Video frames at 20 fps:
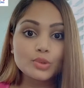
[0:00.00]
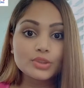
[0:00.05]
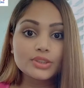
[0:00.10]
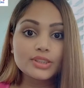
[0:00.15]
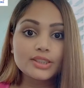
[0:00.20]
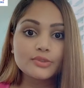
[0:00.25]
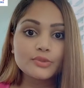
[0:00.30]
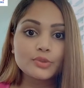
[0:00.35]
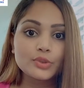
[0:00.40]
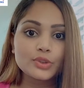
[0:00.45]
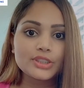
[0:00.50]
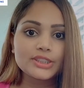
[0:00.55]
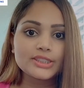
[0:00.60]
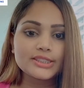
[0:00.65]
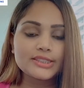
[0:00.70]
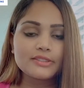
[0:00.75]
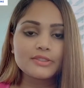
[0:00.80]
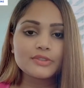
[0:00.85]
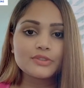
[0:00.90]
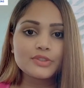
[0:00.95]
are more than
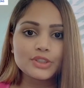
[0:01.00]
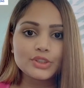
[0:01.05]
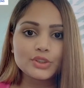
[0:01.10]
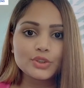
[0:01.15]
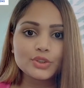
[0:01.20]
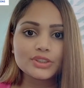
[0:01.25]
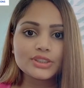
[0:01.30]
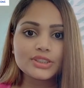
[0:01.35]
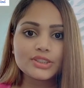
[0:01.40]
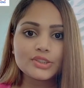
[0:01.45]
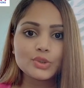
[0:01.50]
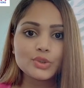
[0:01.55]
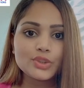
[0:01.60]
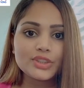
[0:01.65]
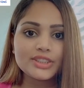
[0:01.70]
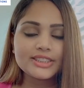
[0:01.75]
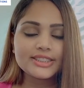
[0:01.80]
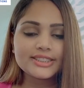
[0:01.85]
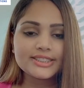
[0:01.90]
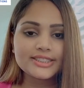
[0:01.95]
47 free zones in
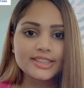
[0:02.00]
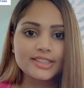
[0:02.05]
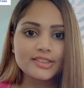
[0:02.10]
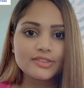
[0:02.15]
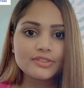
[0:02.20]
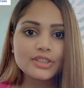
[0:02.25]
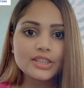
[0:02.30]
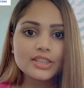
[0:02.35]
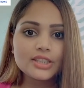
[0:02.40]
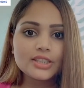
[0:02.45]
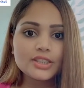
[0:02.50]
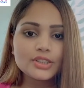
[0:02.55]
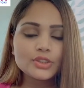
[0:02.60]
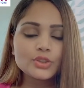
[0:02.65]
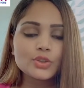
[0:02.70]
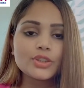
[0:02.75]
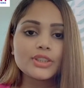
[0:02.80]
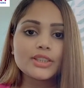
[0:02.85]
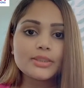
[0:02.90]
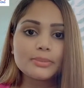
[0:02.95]
UAE itself.
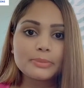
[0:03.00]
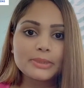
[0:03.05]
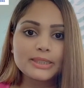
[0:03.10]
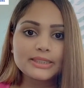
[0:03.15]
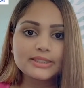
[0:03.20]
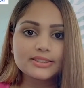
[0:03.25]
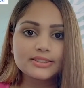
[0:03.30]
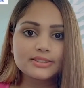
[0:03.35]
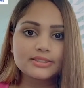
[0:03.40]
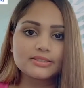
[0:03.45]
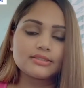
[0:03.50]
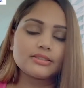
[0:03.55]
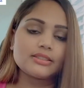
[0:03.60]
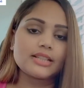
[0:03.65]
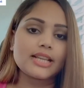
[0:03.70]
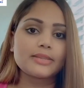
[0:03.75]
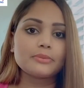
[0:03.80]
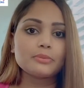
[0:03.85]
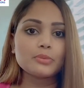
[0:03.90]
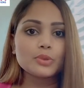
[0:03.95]
So it
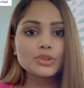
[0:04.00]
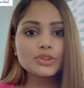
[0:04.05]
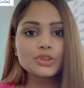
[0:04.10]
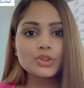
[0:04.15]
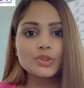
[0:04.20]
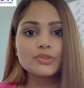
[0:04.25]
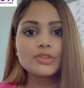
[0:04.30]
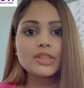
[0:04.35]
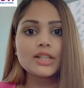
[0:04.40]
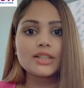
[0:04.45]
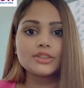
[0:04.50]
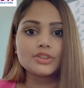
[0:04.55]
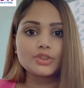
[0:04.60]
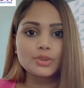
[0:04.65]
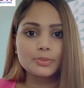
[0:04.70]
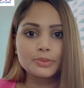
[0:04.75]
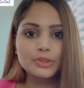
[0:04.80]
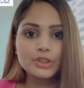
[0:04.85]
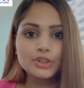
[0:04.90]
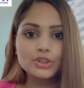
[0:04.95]
depends. Like most of the
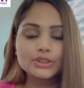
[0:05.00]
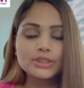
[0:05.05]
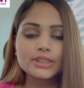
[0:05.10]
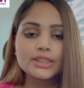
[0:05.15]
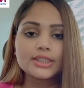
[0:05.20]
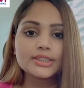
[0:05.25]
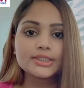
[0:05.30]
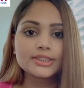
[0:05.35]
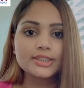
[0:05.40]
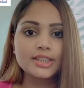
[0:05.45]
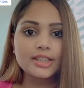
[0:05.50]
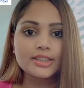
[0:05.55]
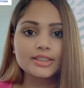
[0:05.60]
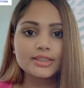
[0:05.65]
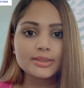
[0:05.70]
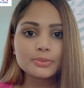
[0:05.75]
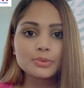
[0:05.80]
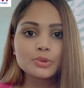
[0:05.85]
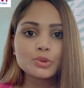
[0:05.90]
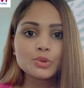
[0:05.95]
entrepreneurs and
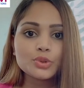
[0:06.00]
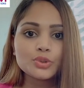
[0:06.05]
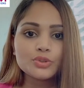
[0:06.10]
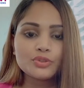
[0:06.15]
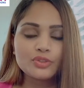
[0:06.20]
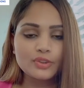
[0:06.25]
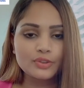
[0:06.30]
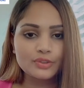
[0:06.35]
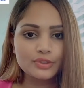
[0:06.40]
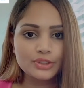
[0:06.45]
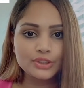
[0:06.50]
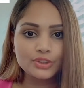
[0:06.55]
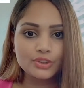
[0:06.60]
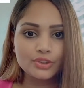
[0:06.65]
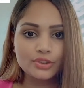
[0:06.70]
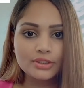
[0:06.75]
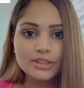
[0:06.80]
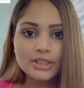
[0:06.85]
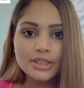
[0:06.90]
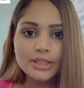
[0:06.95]
startups choose for
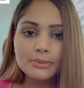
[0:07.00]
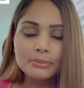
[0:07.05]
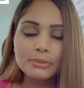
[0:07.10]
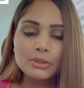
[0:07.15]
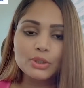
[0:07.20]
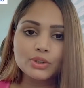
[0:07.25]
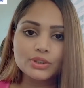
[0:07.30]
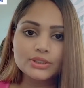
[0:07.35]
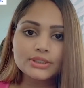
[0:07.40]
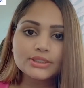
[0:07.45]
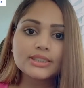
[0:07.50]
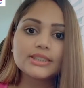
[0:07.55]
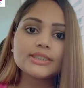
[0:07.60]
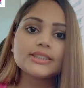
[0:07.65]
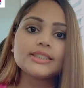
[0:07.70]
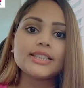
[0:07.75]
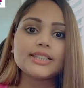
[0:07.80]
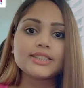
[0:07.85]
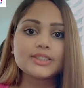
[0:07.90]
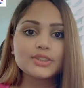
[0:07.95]
free zone
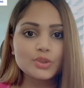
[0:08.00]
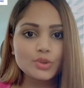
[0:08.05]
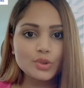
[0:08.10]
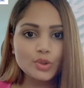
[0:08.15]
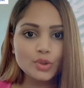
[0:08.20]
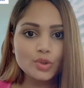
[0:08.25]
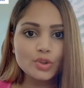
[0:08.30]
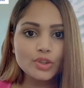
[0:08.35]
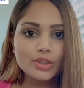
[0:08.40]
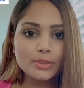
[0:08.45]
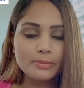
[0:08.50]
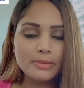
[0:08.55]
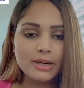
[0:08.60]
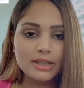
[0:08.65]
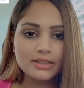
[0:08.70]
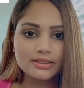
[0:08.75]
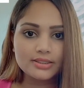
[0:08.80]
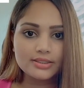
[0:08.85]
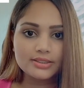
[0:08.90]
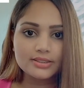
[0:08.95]
because there is no local
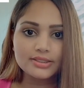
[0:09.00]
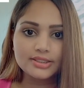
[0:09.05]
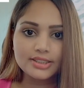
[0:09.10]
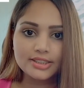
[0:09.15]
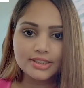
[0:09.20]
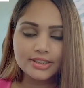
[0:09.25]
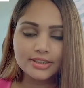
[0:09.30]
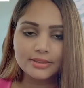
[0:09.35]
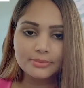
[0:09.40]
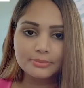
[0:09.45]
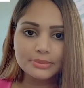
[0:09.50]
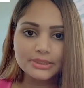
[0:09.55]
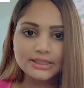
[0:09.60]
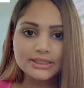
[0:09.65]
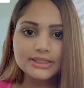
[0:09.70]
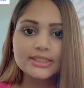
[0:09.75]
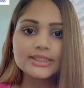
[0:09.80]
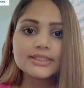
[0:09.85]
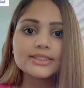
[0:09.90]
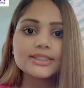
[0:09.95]
partner in their
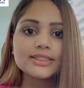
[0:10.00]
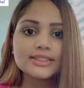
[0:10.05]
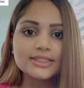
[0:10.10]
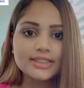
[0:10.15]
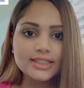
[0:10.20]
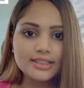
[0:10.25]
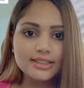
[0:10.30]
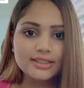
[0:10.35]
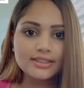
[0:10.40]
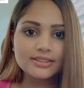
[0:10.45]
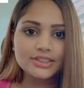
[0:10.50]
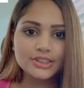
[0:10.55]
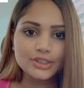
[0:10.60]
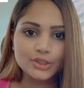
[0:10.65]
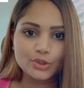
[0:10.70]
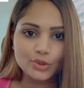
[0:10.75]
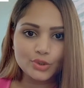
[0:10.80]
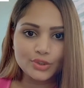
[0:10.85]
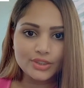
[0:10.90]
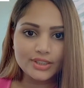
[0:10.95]
company. It's a single
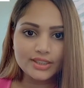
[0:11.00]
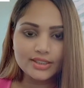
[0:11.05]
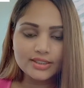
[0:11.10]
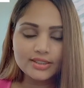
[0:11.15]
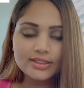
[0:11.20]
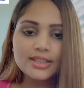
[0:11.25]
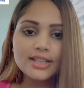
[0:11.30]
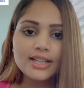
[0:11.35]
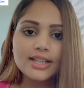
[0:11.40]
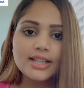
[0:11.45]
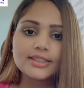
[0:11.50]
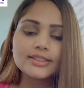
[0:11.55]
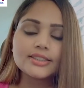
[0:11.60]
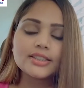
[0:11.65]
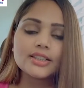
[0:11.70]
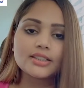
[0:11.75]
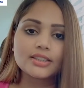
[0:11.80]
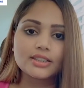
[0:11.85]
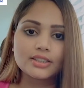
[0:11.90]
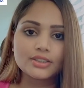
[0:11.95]
shareholder
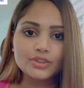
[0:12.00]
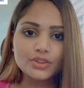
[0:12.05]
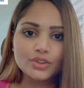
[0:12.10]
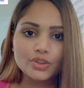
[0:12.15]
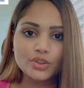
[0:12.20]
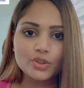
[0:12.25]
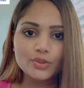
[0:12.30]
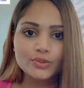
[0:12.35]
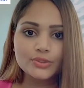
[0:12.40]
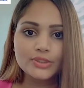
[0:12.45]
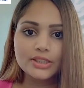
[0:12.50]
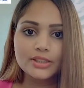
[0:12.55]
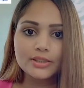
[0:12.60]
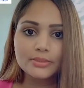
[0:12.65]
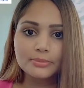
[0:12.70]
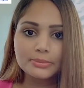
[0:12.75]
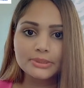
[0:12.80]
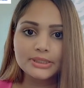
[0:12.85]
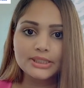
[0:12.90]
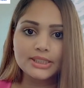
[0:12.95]
and the control of
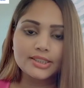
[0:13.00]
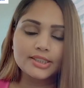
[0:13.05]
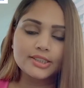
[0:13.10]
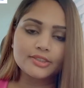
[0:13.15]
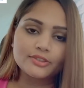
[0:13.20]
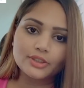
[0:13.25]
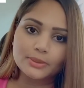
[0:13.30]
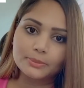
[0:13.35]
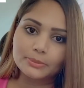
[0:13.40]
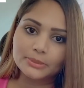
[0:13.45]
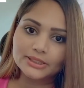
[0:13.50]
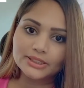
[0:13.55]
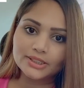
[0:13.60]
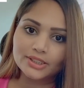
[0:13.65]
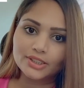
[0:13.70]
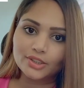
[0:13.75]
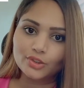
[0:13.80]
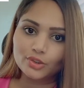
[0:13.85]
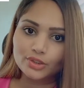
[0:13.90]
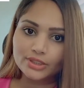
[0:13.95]
the company under one
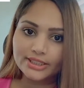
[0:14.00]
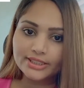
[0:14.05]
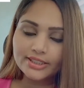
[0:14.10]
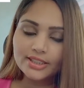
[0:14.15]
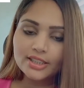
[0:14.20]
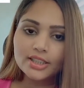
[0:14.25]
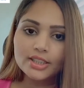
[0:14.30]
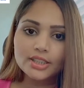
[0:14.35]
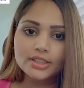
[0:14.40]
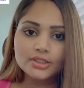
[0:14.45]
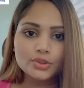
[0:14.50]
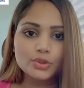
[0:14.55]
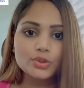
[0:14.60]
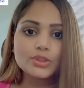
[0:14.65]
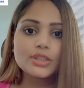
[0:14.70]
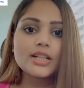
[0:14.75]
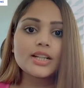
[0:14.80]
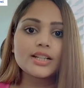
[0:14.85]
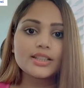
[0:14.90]
person only. So